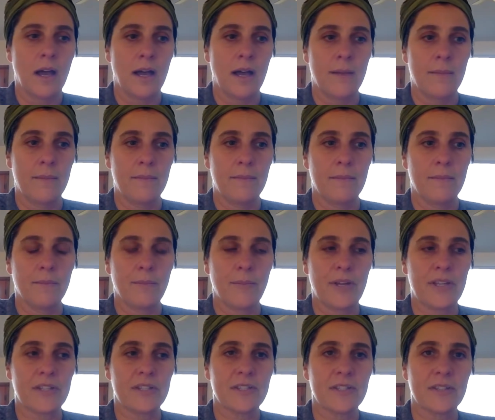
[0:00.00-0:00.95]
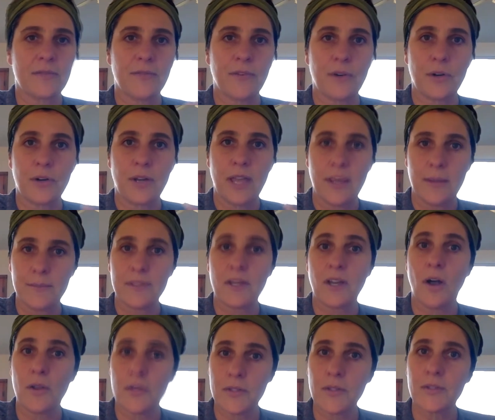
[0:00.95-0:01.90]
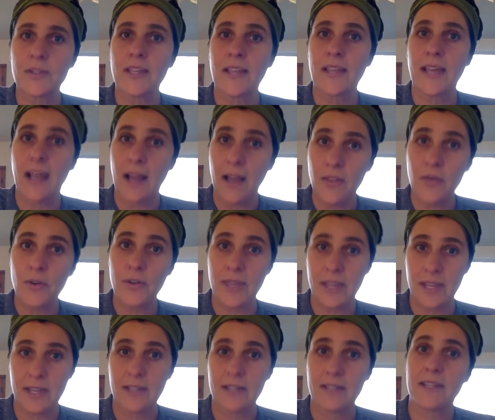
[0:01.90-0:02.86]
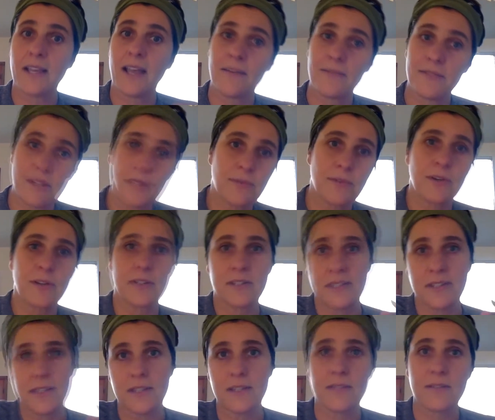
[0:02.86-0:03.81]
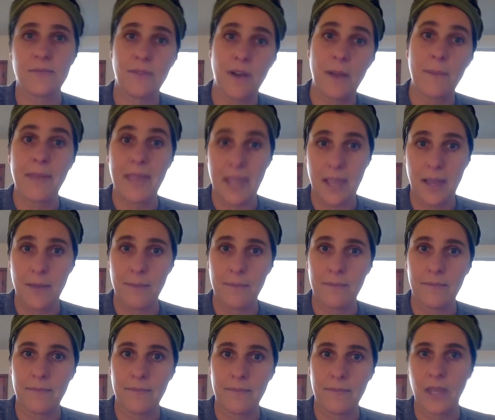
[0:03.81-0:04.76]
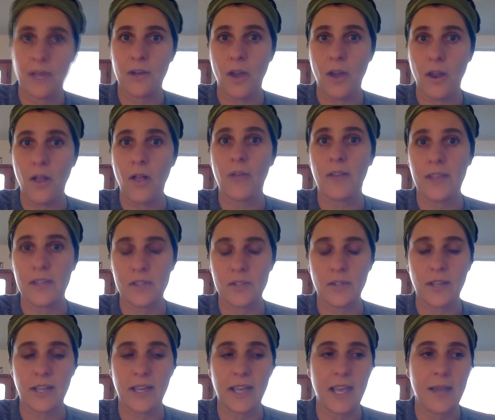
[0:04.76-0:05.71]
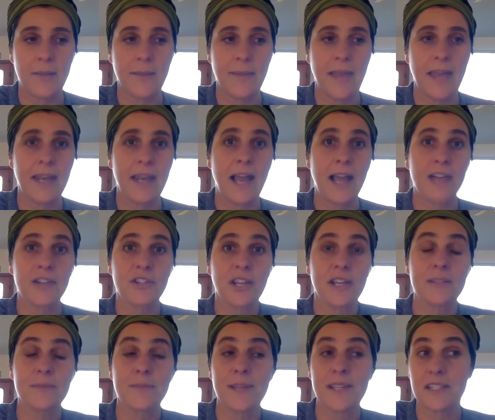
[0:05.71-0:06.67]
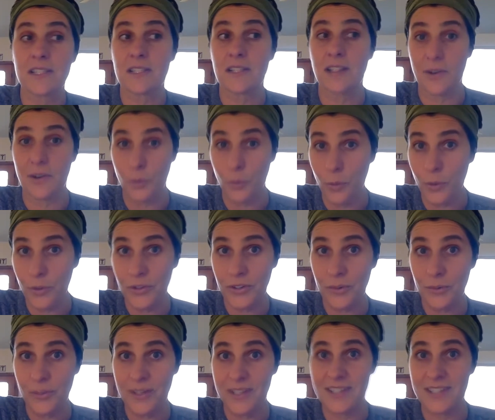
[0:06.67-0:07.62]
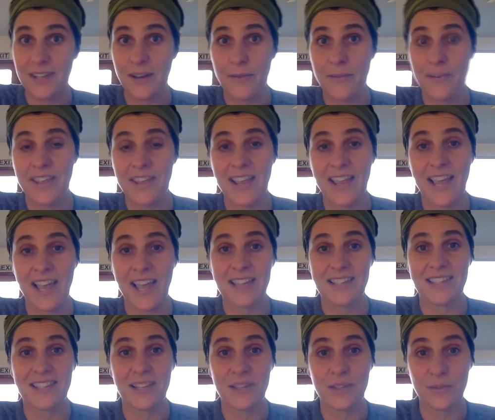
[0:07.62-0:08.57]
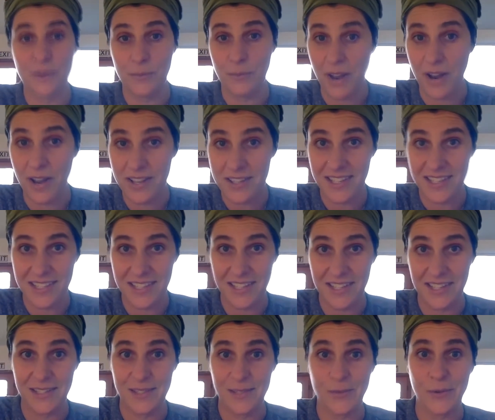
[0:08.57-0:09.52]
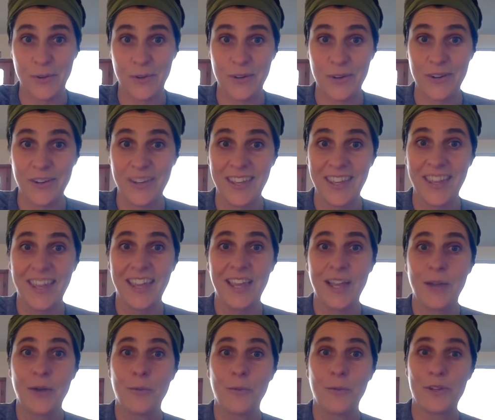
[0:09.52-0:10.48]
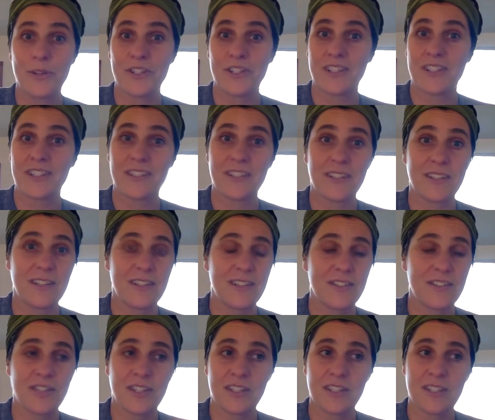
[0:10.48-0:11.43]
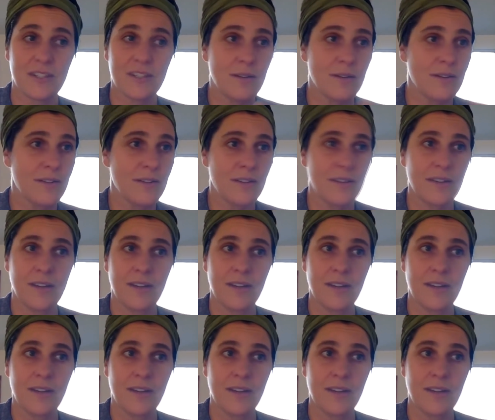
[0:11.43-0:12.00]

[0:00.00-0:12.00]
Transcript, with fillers: um, but for him to also see that other kids have differences from him, that mm-hmm. not all kids are like him. And actually, as Mason's gotten older, we discovered he has sensory processing disorder, mm-hmm. which is just